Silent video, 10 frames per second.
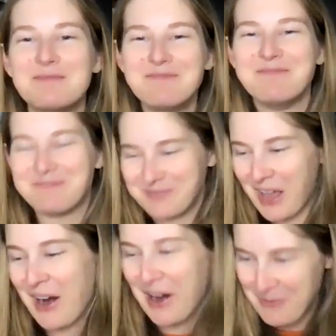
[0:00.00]

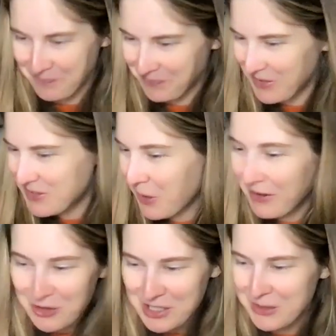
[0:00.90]
All right. So
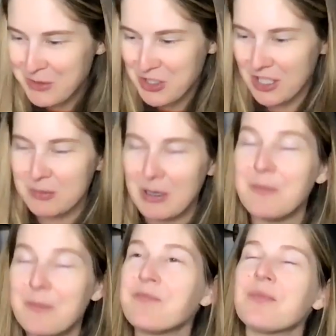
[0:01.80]
everything that we talked
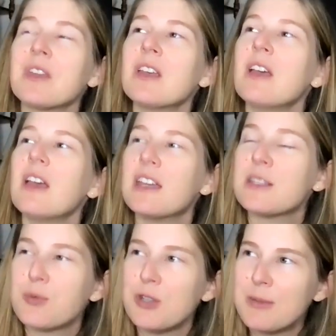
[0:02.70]
about
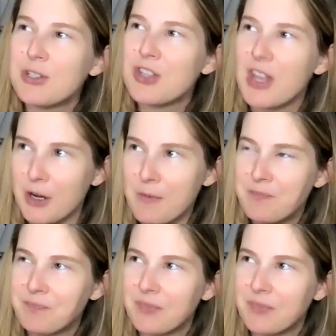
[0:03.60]
is pretty much there.